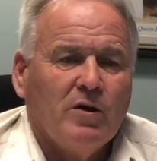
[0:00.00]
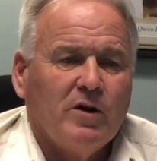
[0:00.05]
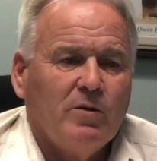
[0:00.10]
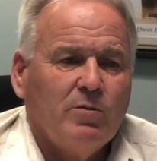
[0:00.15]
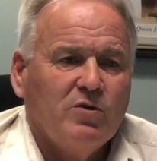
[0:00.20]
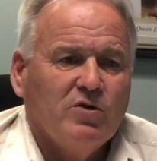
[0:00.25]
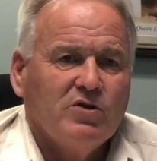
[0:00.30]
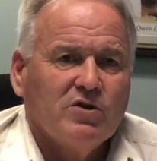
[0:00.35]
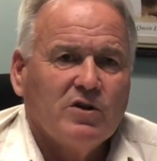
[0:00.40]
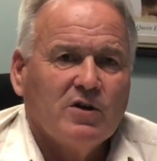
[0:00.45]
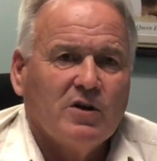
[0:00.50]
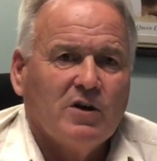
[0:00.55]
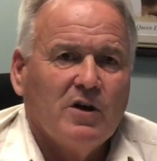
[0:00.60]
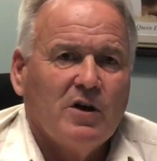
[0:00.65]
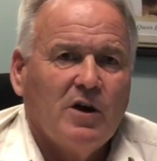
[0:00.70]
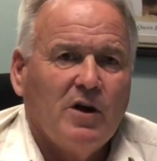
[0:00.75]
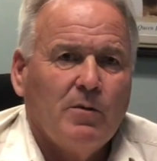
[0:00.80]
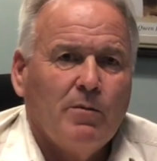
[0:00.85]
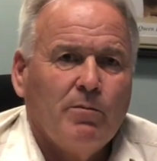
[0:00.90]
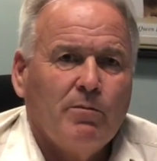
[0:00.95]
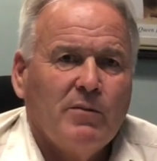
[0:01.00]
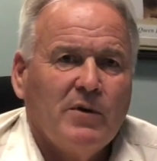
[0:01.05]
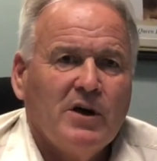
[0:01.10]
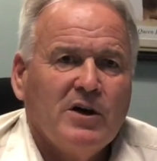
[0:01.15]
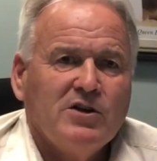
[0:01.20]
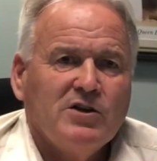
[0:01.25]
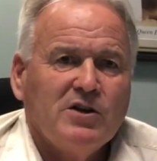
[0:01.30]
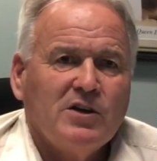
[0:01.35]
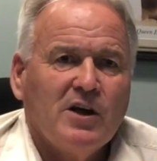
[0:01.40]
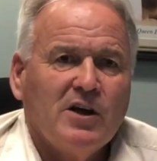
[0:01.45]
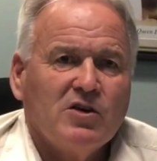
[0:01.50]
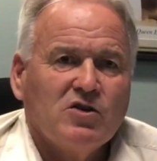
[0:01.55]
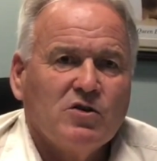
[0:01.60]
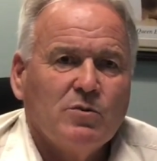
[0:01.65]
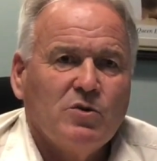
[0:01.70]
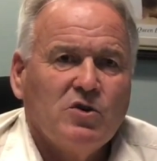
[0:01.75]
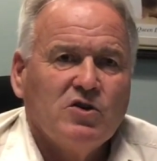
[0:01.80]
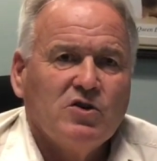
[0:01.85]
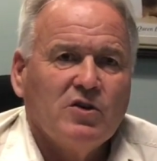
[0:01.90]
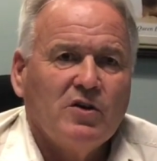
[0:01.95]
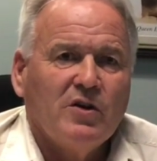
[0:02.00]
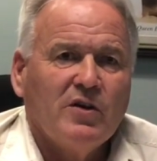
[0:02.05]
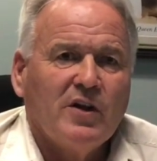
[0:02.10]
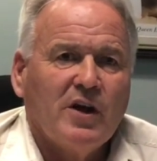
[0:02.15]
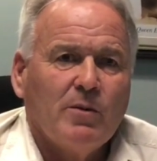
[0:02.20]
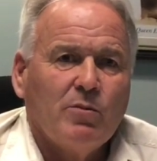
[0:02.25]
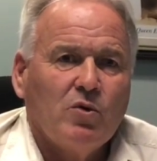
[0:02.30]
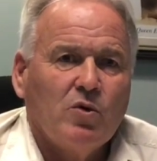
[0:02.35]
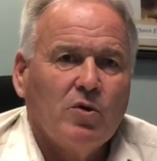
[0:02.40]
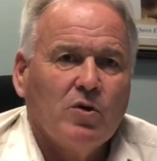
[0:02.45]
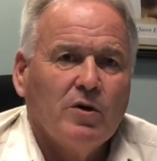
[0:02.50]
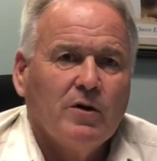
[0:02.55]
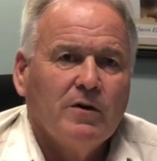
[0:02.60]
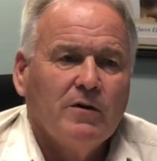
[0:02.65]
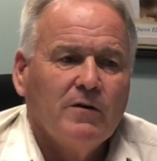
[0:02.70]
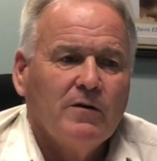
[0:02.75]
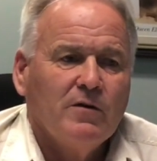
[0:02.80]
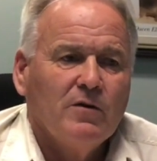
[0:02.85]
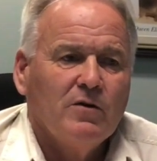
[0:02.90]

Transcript: It was an amazing exhibition that they put on.